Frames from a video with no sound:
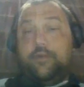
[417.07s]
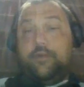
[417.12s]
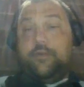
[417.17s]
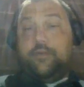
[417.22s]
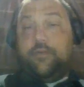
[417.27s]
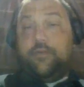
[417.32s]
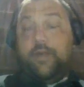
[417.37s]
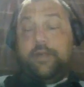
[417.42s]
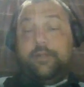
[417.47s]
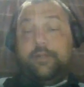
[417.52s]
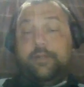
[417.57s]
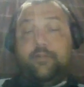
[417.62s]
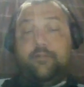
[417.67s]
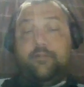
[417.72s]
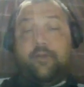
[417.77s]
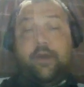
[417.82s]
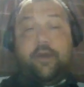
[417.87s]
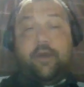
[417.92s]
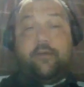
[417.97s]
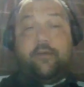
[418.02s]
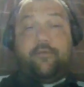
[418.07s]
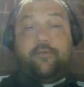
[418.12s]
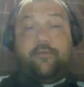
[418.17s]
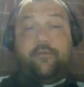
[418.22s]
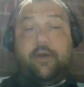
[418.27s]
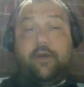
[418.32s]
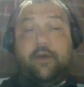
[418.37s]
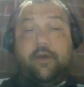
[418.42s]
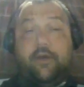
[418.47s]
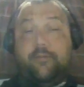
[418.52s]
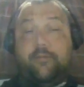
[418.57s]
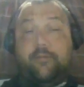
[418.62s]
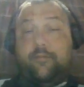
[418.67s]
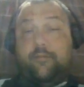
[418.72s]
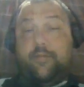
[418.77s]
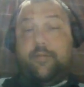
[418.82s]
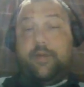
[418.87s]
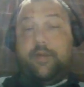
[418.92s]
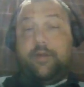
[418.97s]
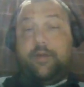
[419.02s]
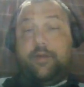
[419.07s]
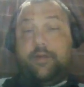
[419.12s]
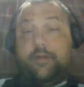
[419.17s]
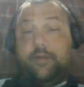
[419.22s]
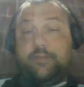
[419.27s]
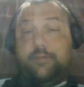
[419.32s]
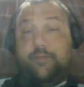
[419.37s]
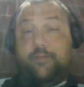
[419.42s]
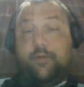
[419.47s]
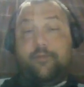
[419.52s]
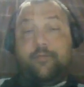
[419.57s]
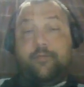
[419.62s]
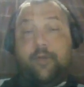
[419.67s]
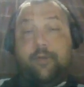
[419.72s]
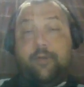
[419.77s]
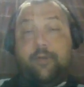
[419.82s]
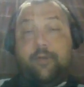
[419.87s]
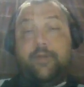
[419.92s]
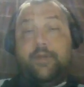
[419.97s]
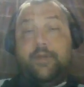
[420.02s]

directly derive support from.